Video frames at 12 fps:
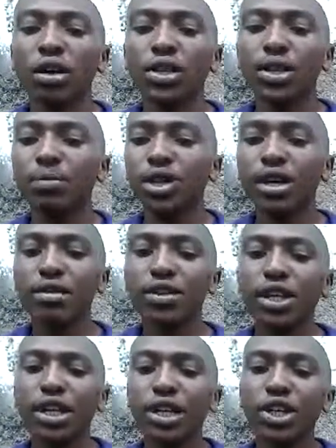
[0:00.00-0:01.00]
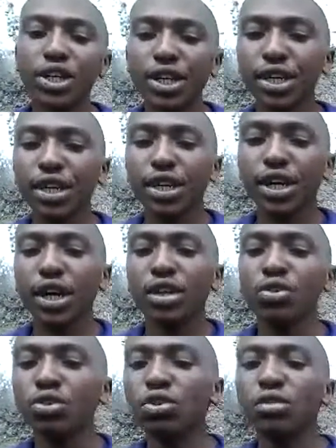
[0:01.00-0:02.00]
sometimes the culture
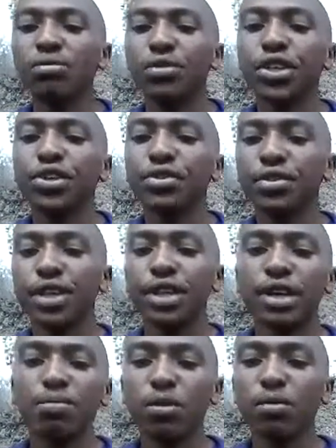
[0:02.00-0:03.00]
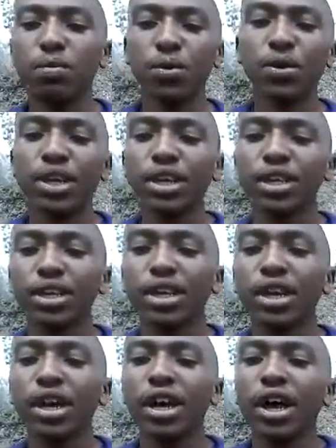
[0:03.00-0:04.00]
do conflict with the type of product.
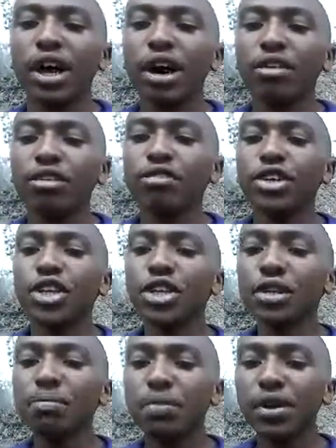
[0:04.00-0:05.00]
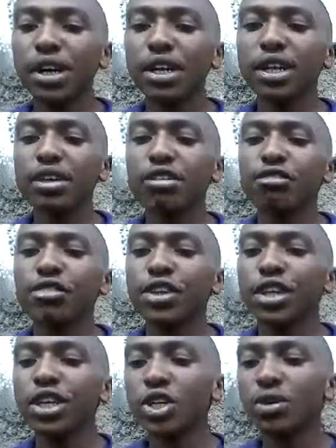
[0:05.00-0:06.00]
With the deeper learning of
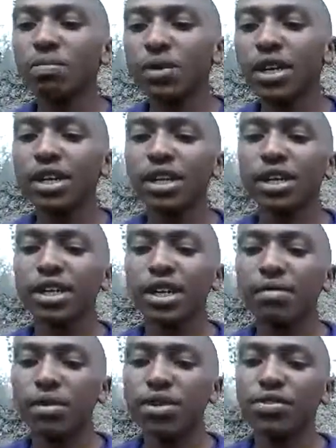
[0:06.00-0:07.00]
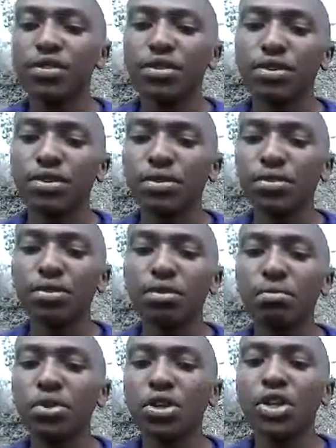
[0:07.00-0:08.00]
international branding, there must also
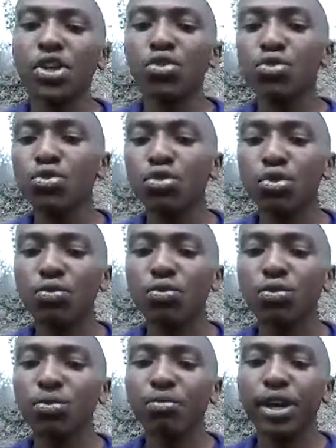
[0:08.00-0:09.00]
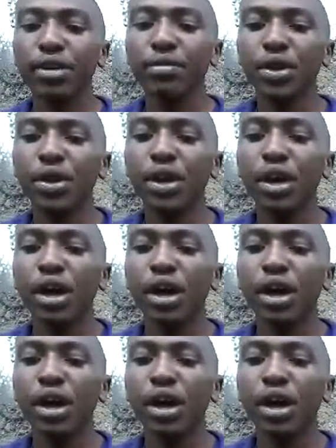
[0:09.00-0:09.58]
be the use of maybe